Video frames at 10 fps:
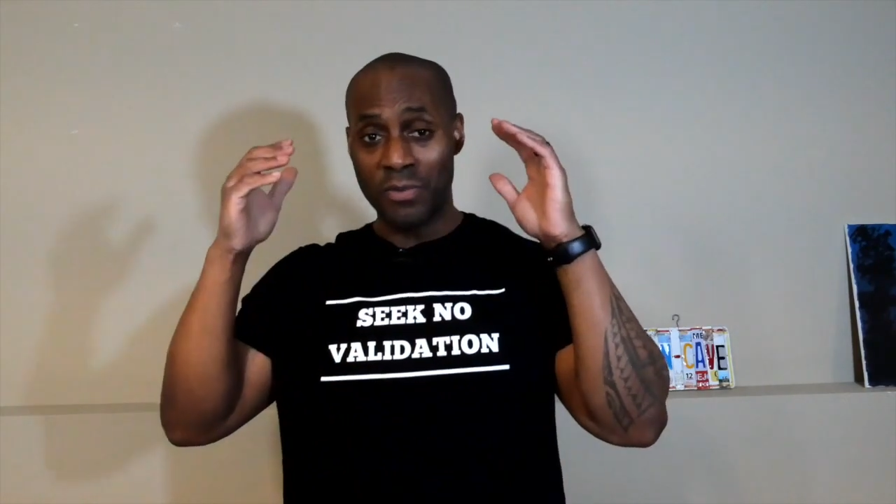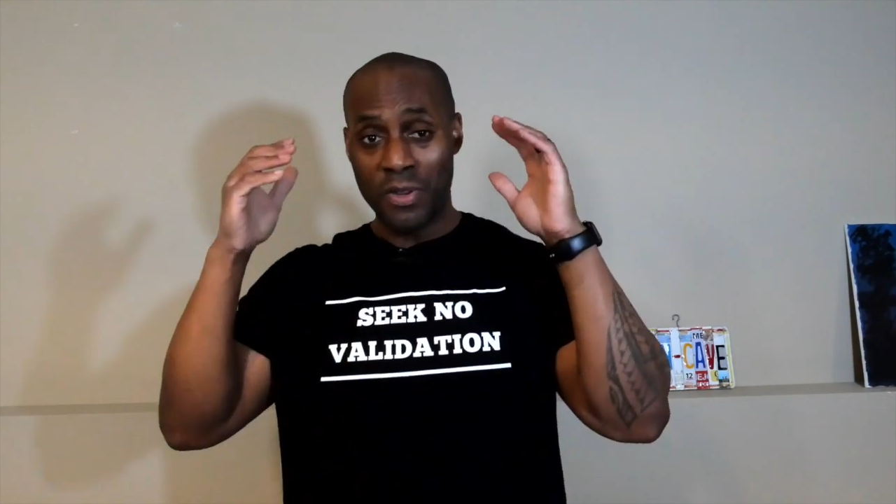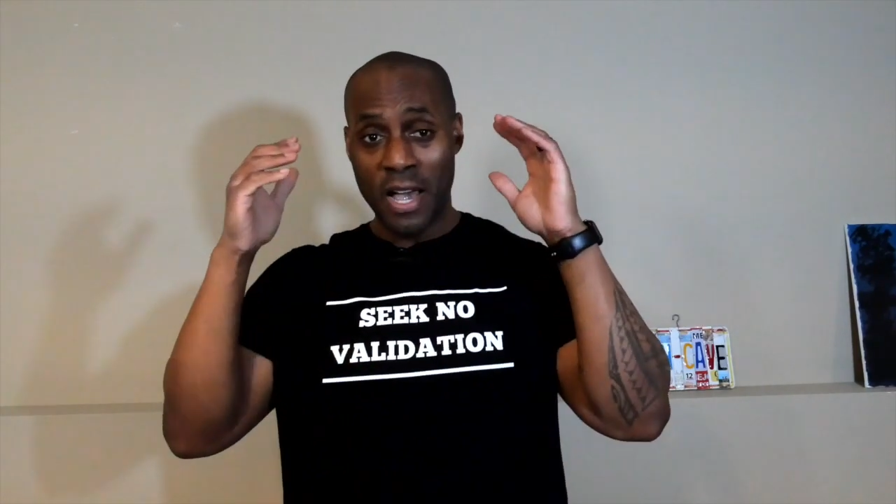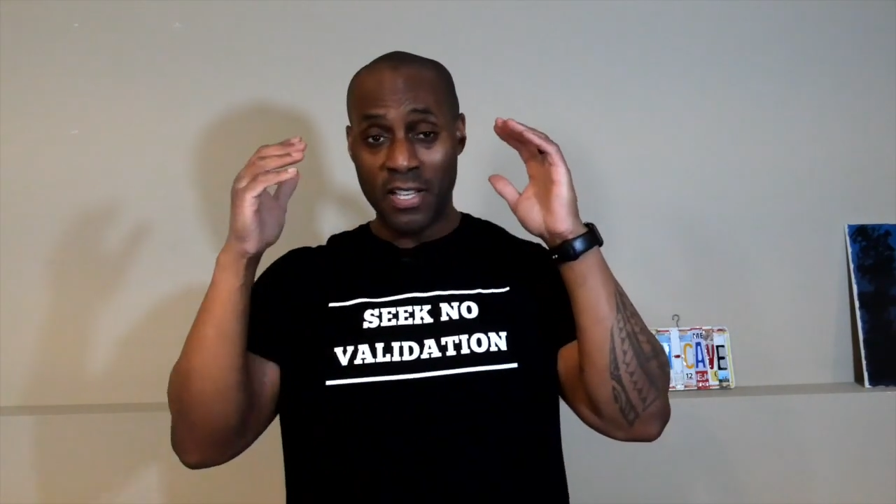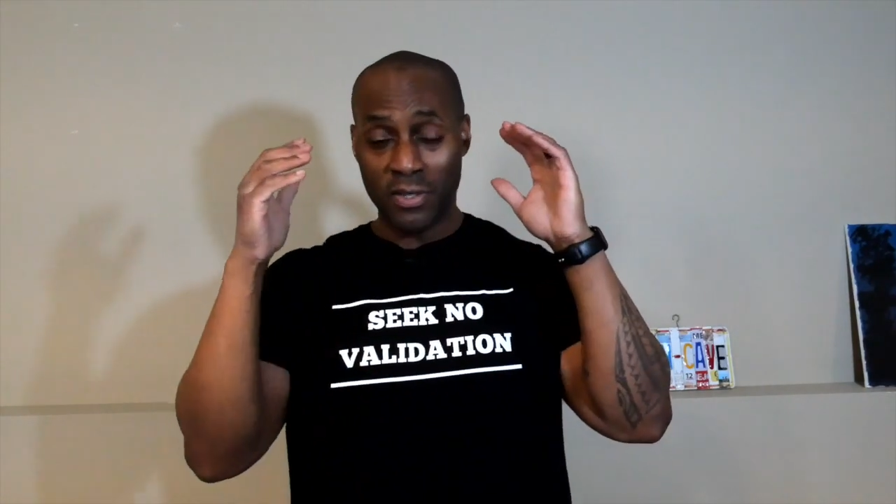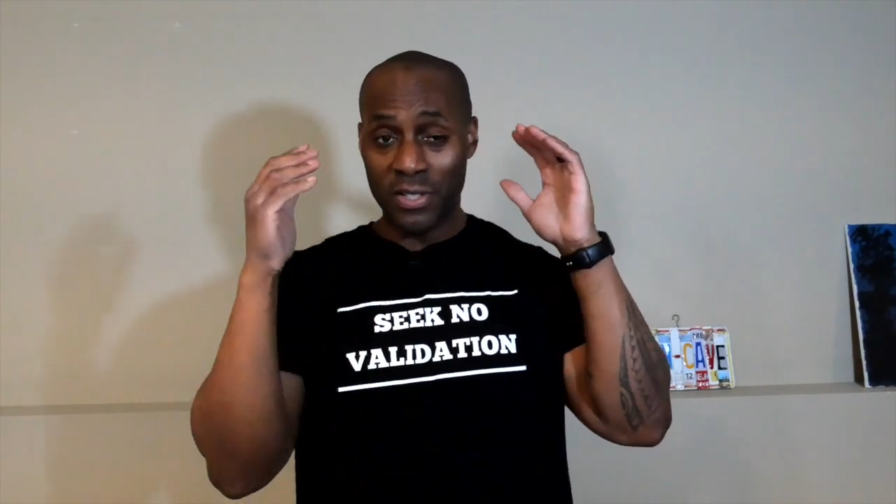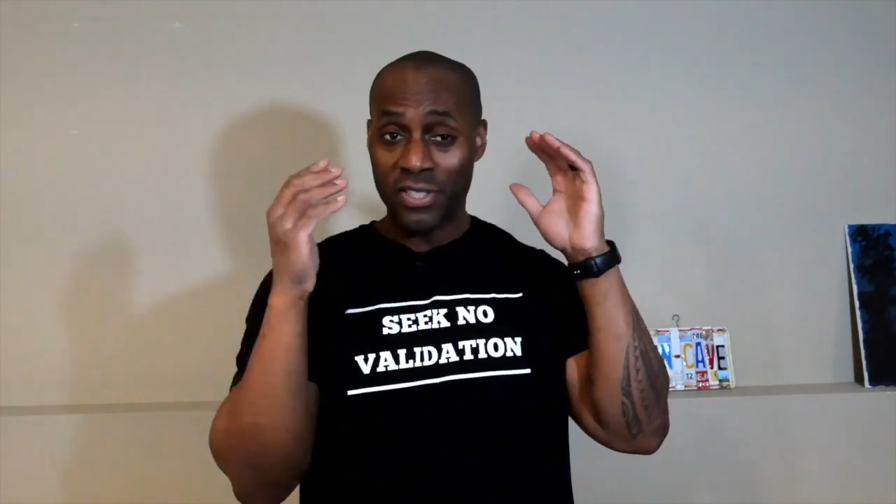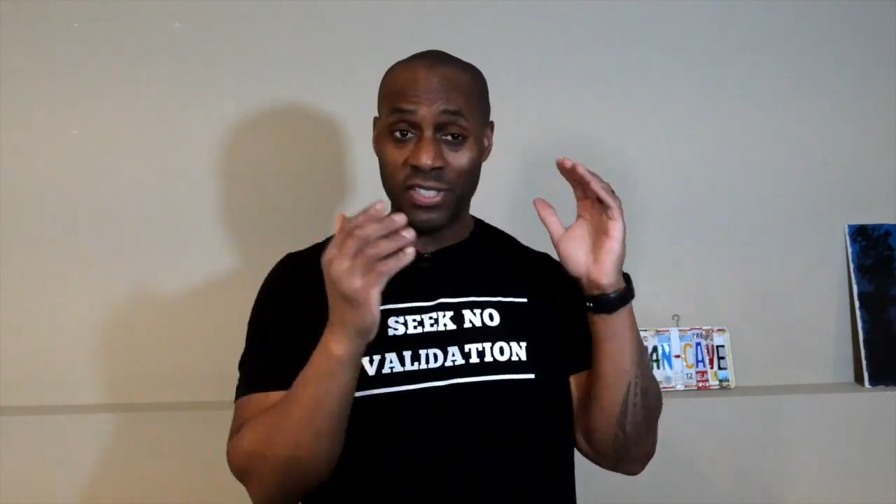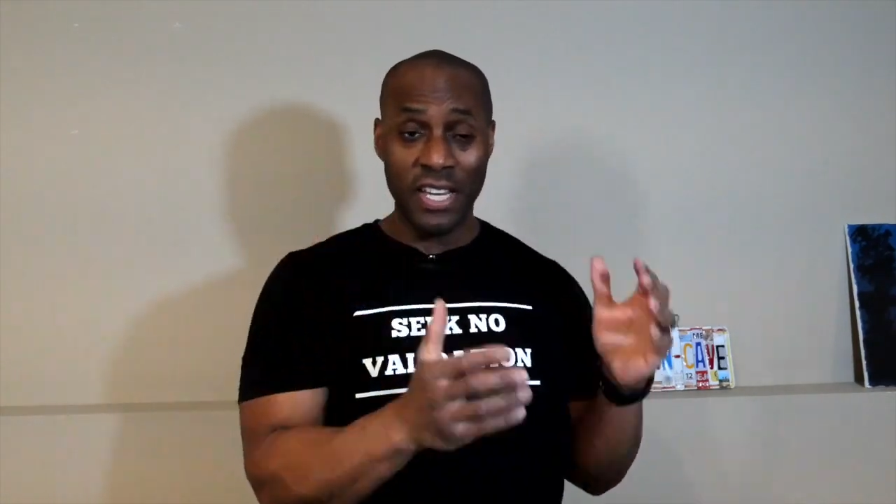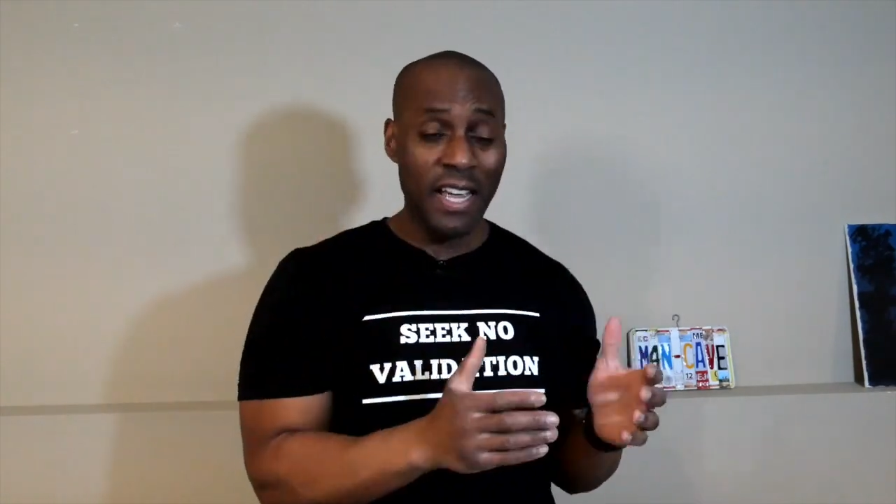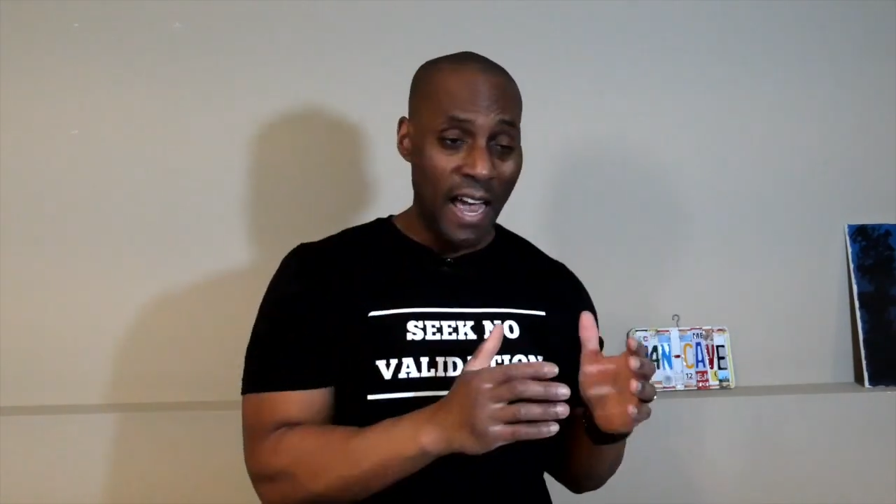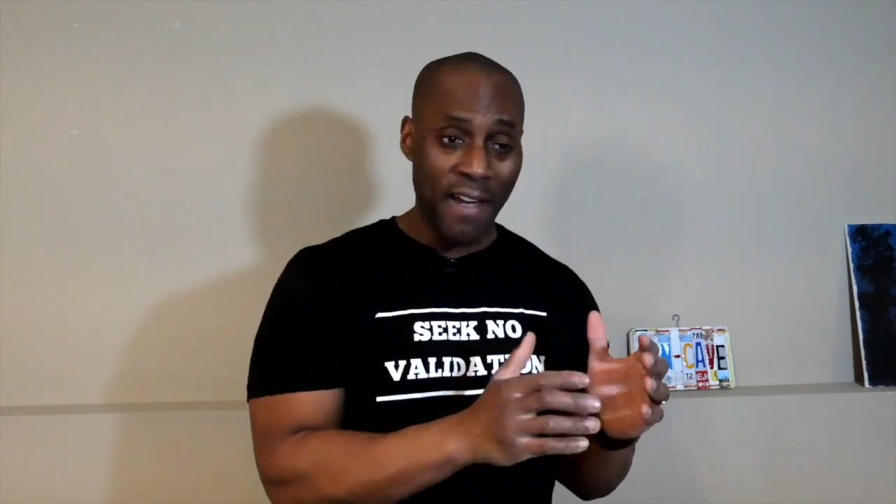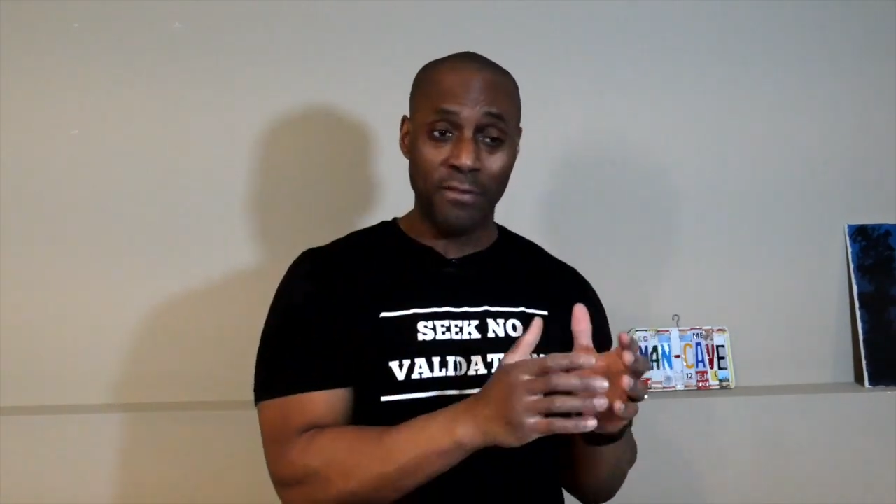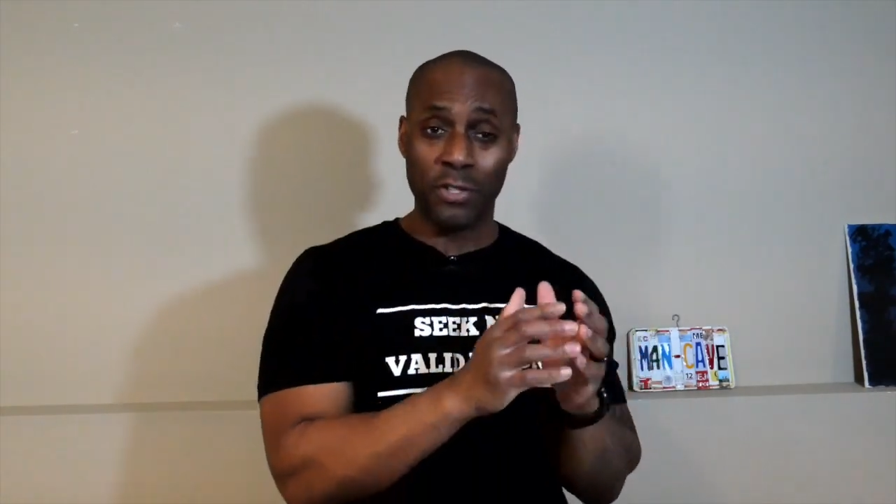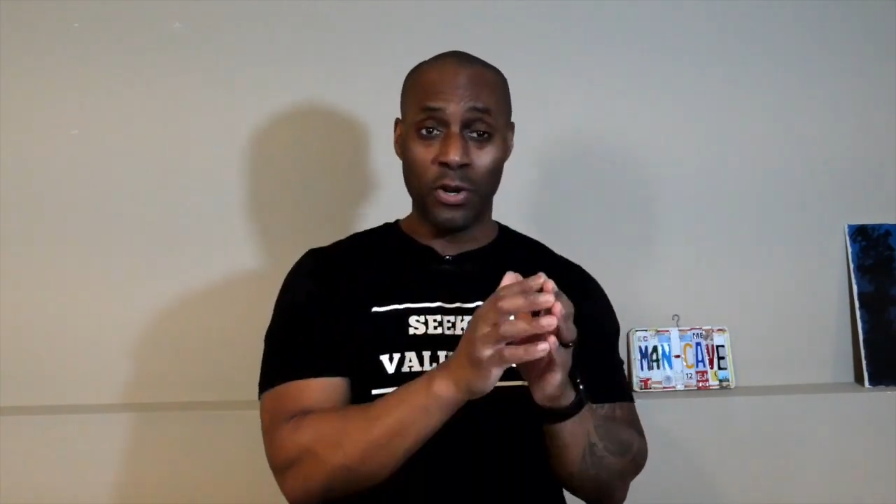you guys are going to see
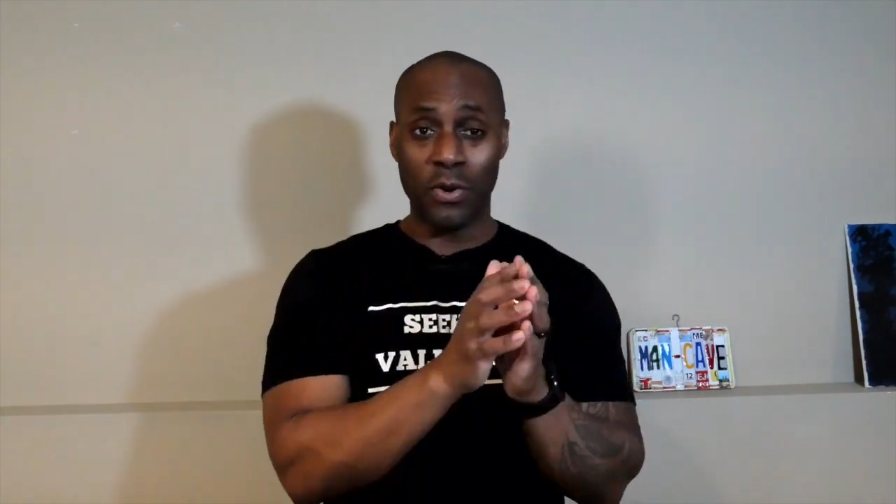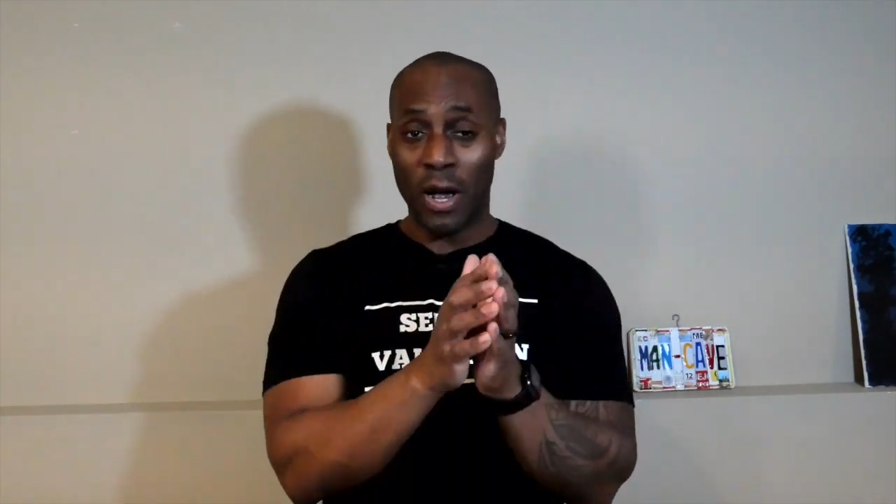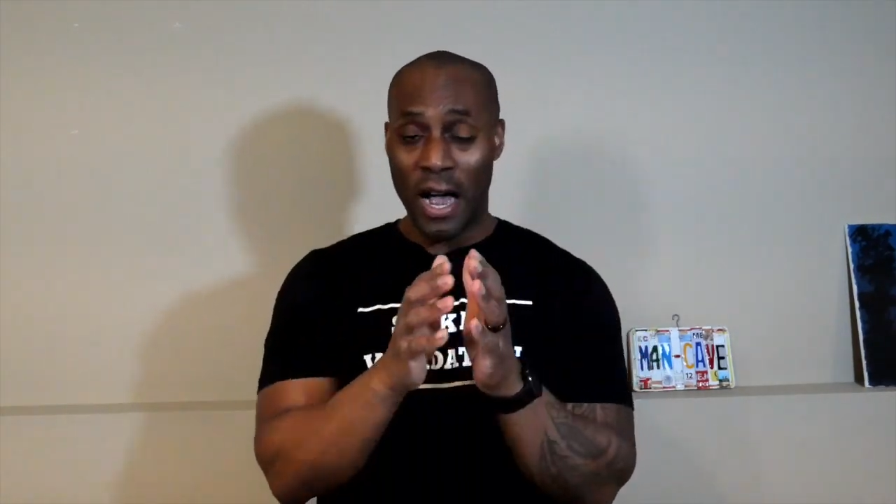after